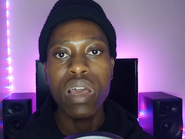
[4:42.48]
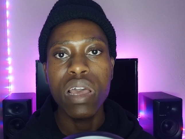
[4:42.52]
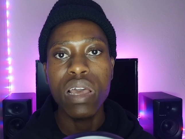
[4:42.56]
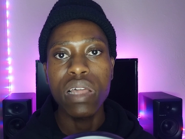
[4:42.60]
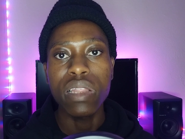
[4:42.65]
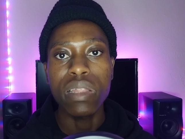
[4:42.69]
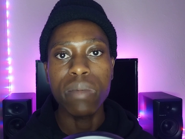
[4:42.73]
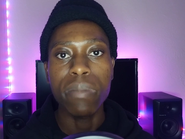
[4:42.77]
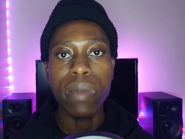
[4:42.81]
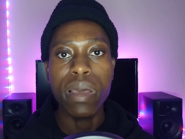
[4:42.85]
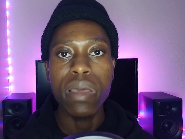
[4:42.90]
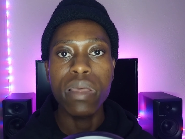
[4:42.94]

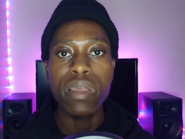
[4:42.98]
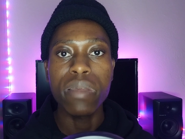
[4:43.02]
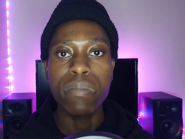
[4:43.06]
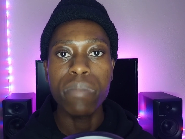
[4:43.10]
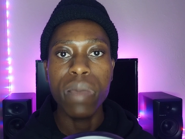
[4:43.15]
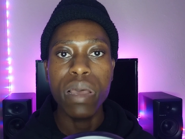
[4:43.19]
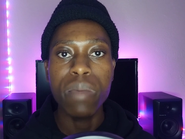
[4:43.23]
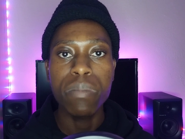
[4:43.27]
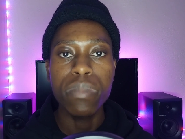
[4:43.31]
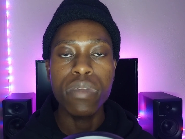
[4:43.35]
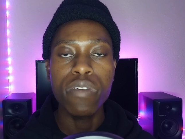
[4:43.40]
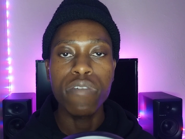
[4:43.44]
it
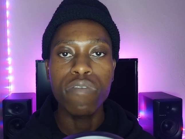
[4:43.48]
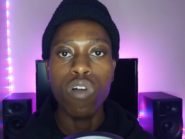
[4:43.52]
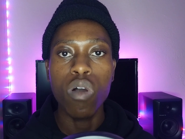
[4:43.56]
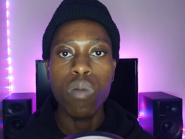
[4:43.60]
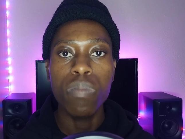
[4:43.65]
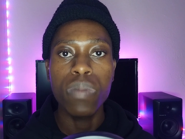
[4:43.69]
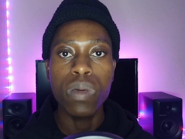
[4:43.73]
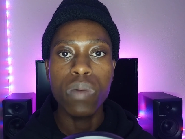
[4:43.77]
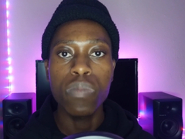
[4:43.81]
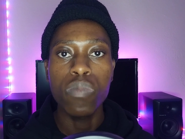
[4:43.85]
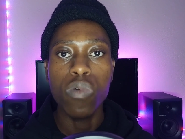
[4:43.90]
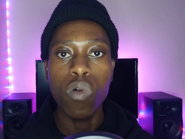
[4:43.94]
might be 4
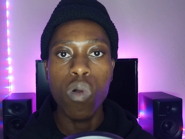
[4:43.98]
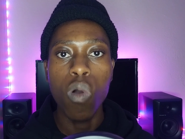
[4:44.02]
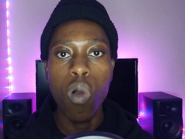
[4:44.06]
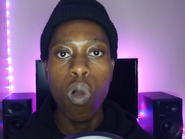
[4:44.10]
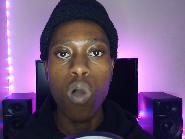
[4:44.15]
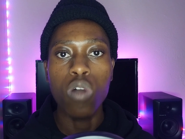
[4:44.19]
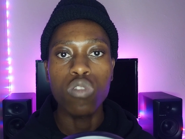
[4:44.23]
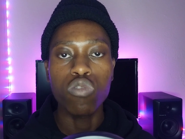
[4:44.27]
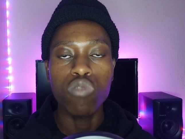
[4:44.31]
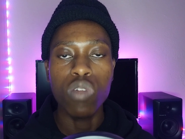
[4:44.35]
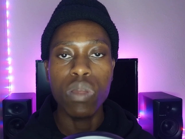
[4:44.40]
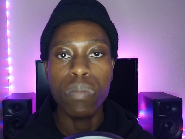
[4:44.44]
people
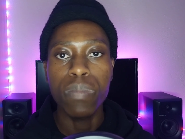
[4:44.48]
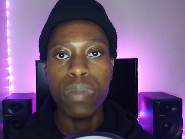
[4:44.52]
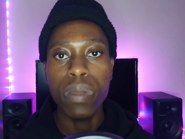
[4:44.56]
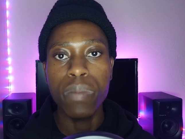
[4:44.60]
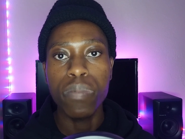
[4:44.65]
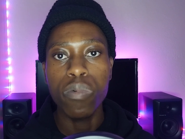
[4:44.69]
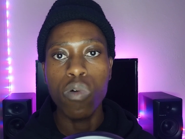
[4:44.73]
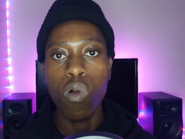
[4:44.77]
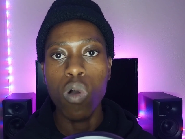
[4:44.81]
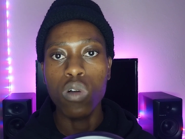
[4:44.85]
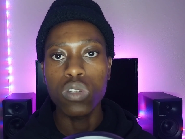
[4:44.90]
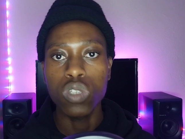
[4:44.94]
or 3
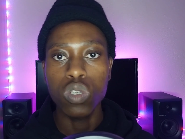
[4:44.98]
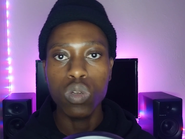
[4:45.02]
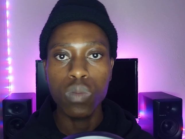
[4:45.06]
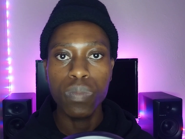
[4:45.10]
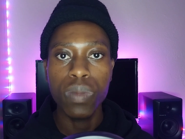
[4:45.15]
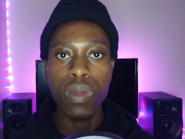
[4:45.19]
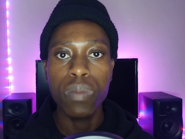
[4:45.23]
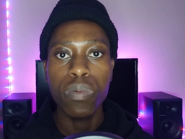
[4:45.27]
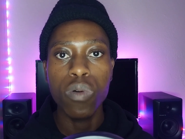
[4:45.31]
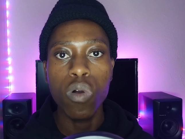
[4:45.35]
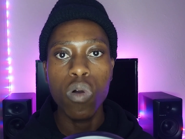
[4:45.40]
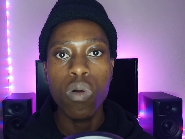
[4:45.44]
people or 2
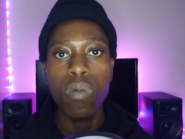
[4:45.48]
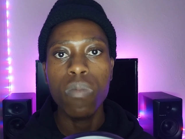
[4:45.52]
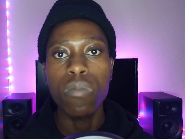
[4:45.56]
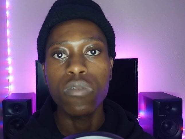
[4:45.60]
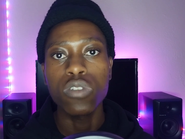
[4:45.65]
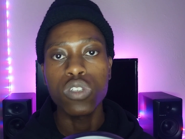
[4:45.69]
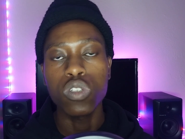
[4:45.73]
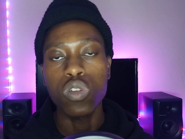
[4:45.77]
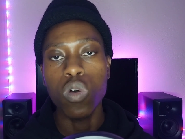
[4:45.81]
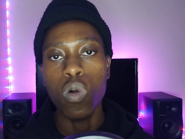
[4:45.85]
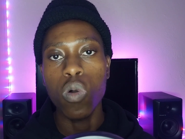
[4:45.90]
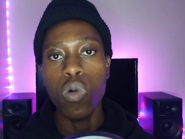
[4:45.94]
people.
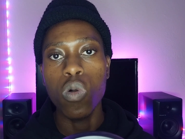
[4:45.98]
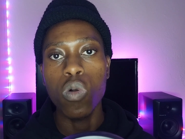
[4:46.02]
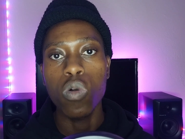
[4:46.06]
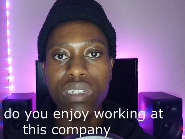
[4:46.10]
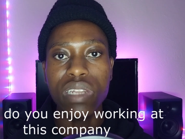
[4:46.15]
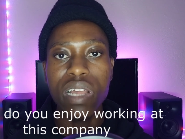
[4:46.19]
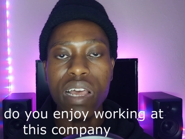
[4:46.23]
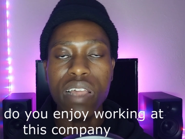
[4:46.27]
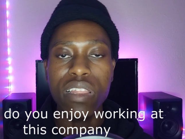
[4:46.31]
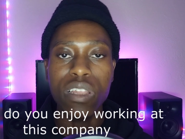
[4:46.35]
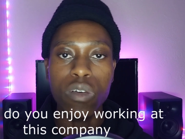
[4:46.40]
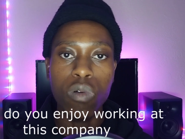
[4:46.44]
So,
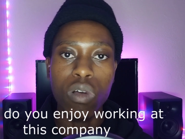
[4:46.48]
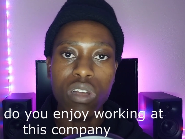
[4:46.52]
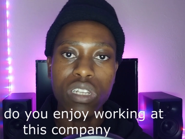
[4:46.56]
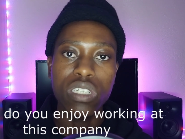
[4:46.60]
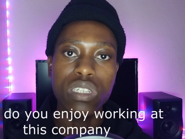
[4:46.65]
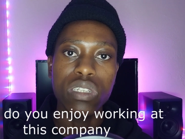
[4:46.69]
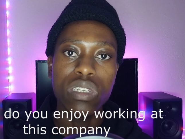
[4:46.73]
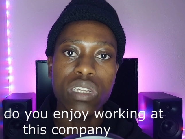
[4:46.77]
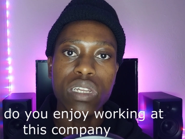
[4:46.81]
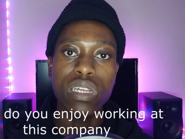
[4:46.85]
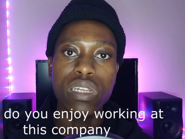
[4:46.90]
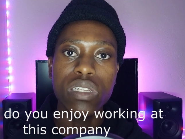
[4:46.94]
and the
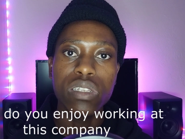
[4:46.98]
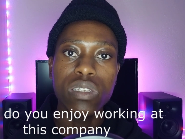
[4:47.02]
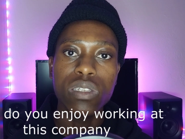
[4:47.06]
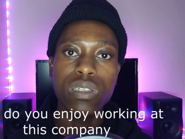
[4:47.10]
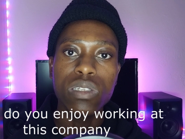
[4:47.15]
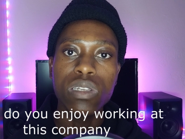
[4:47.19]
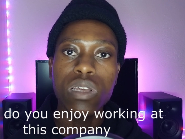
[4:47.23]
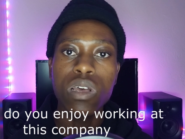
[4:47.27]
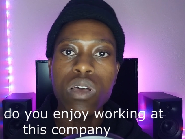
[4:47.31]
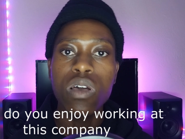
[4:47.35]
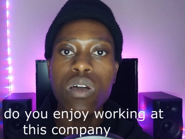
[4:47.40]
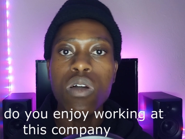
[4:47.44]
question
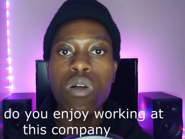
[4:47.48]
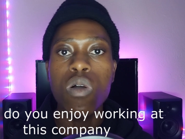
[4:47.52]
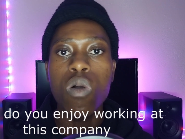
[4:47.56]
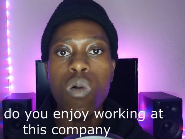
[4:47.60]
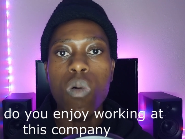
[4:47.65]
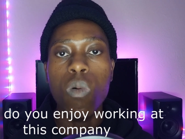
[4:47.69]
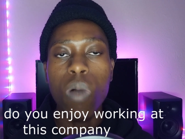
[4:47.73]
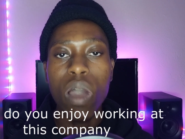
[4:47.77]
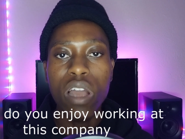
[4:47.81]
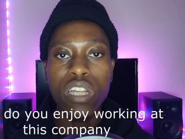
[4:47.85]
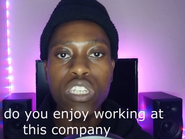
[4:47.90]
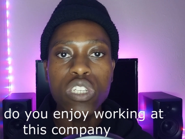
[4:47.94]
is,
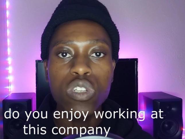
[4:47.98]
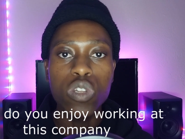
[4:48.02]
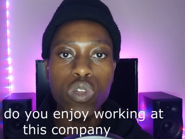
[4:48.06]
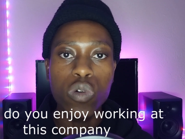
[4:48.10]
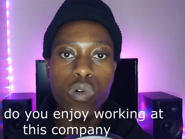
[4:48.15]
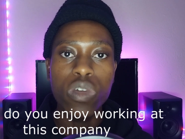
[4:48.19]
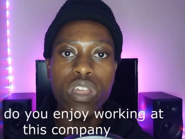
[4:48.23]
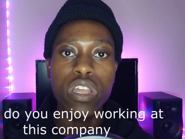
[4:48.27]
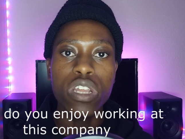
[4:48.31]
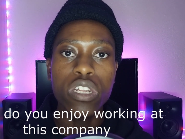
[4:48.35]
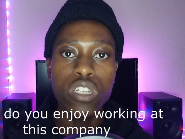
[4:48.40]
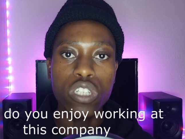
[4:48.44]
why do
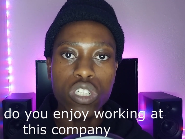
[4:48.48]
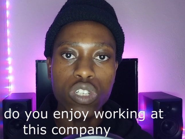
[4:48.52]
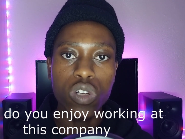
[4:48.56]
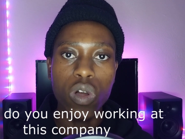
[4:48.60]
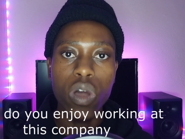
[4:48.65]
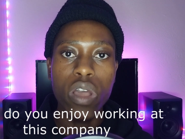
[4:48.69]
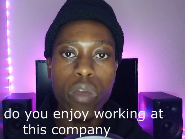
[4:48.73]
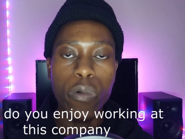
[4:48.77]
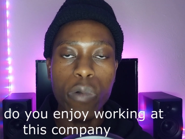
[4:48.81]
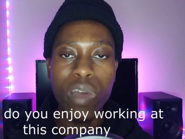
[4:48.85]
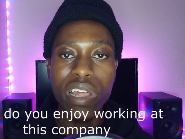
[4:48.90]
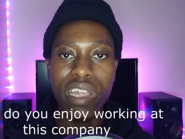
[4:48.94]
you
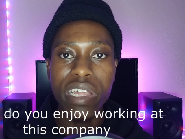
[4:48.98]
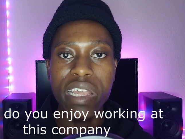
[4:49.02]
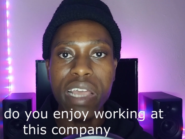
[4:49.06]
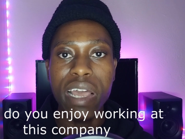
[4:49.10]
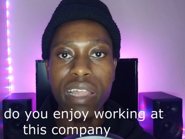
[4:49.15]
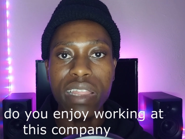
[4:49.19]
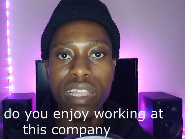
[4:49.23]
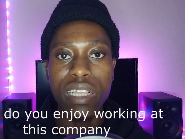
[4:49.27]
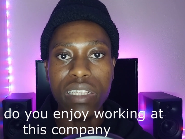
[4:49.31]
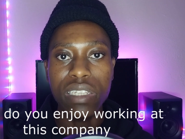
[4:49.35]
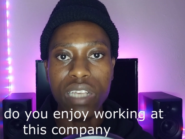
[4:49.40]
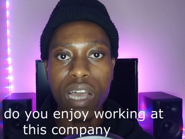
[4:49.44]
enjoy working
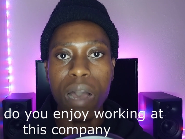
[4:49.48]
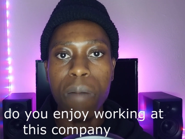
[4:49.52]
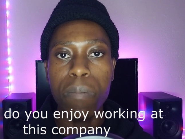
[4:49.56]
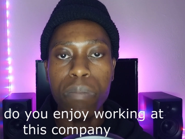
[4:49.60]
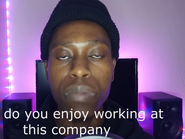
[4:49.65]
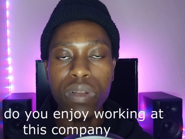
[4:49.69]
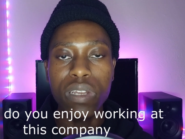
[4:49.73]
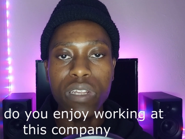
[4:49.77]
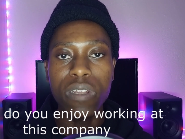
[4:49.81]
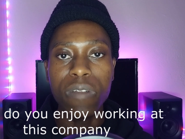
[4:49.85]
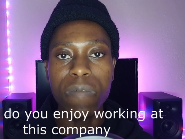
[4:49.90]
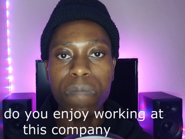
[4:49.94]
at this
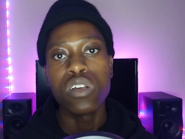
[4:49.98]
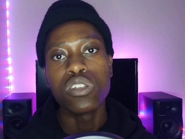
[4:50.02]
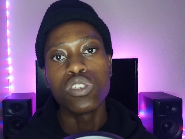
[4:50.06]
company?